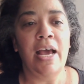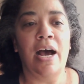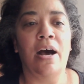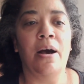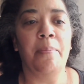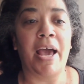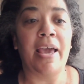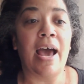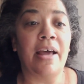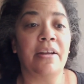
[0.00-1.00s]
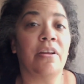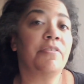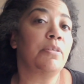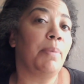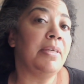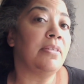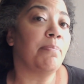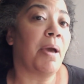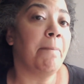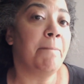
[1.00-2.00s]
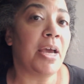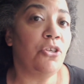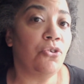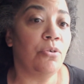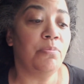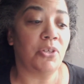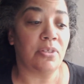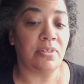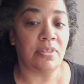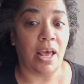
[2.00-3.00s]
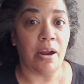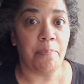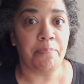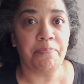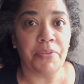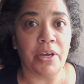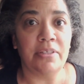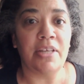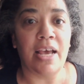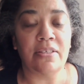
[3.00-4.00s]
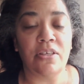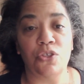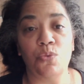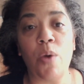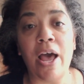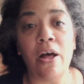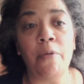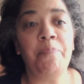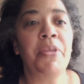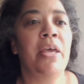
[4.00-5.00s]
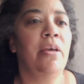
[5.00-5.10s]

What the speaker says: I had enough space in my bedroom to set up a desk as well.